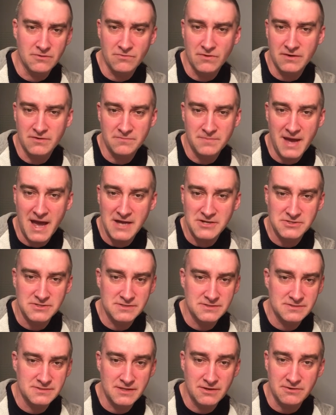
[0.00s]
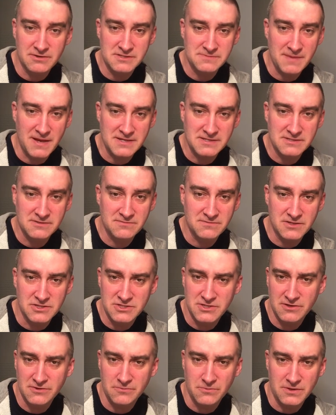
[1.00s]
a run of patches. They're expensive. The
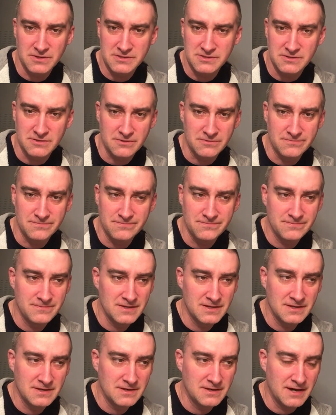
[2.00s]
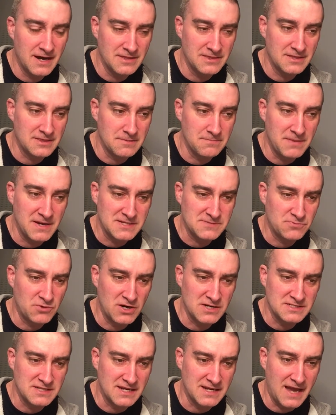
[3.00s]
Shield ones are, I think the best
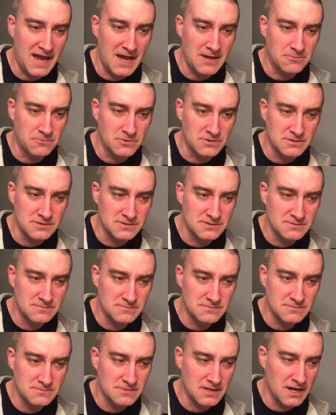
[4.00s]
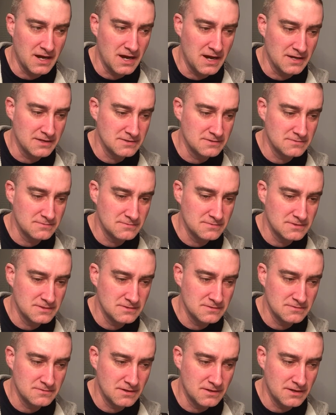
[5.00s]
price I got was, I
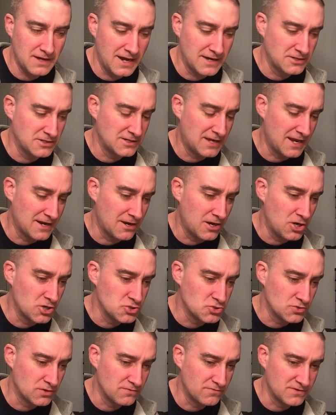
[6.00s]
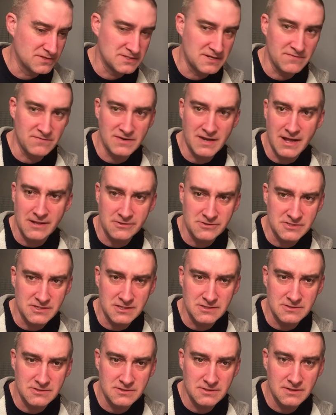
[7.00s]
had to get 100 for $7
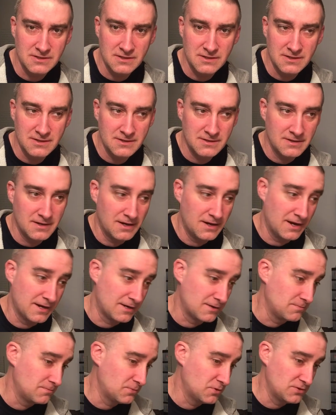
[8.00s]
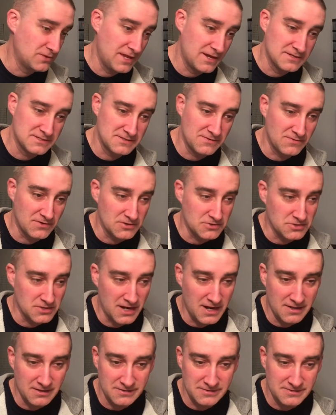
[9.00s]
each. I could put down
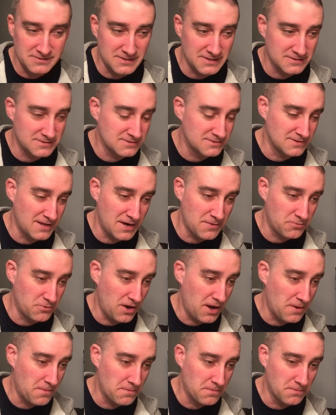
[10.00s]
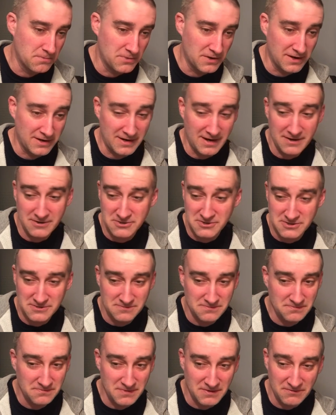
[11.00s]
$700. That's not a problem, but I got to
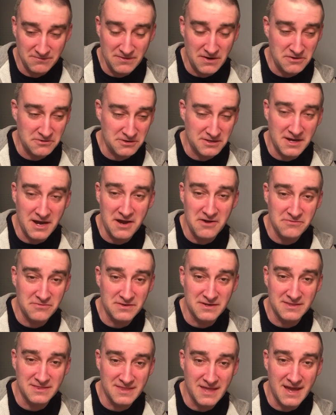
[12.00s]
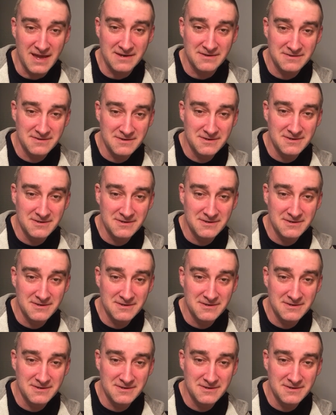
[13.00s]
just be fairly confident that